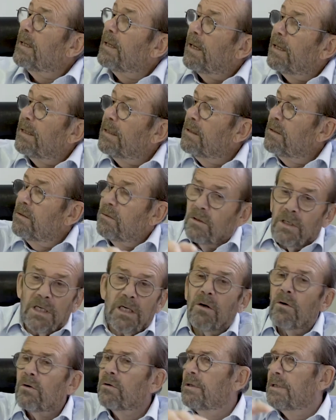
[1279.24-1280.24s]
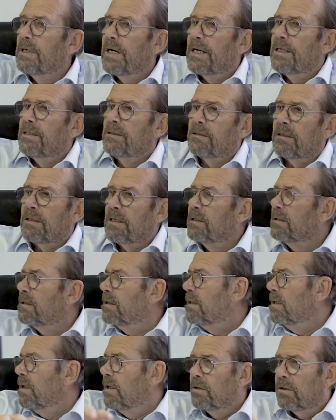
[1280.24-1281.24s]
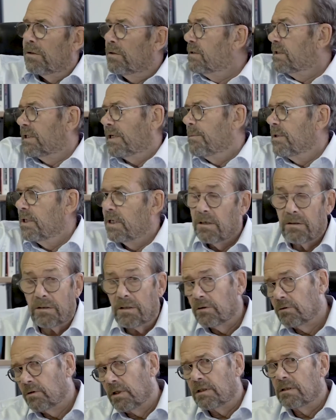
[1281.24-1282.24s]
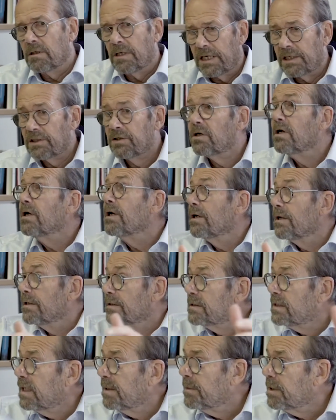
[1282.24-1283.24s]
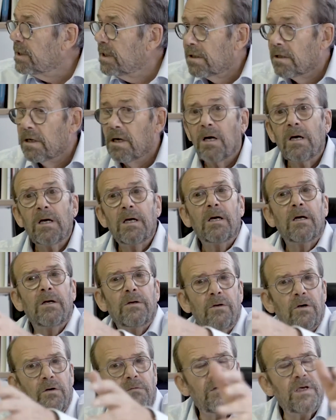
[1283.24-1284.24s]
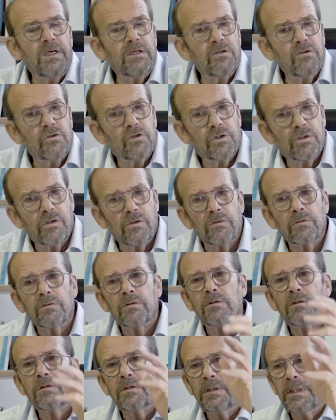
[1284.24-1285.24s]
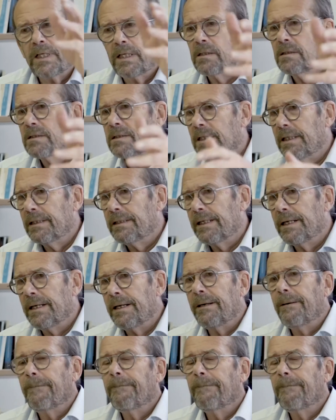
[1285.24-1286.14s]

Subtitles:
a seminar, not international, a seminar. Norwegian students, Niels and I.